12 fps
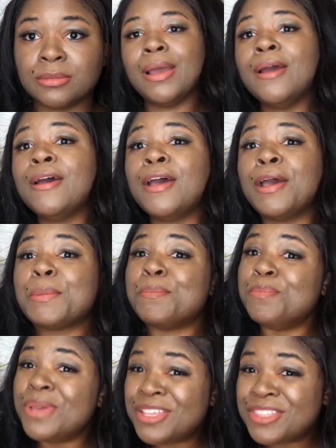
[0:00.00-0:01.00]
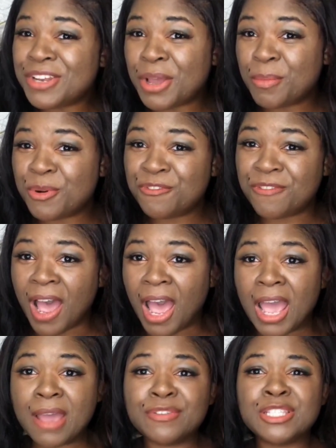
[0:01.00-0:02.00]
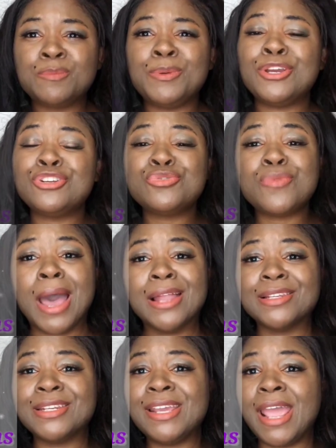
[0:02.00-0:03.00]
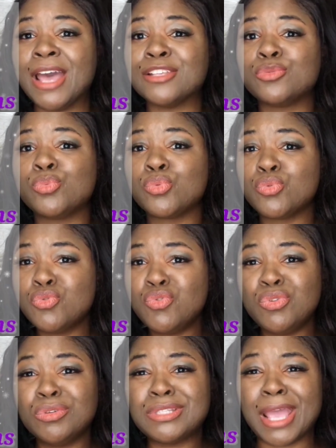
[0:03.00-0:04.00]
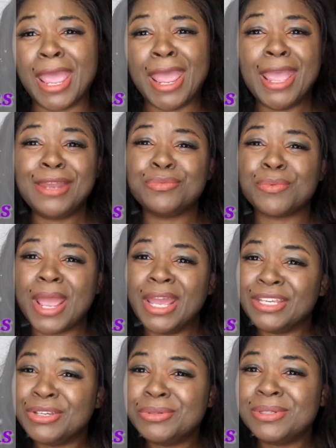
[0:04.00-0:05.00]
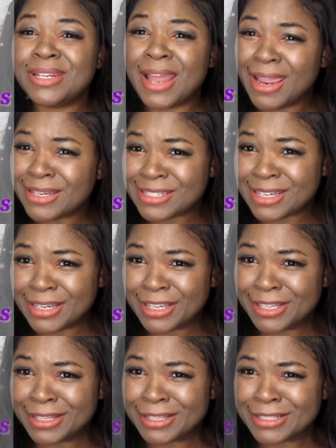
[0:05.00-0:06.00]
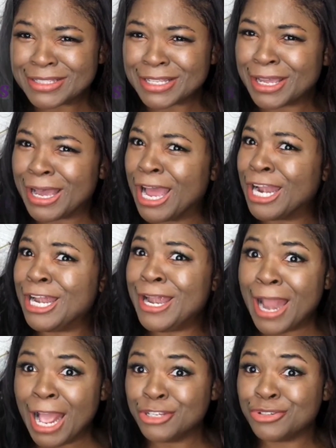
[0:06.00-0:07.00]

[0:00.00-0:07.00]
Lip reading: Myth number 5: spirituality has rules and regulations. Not true.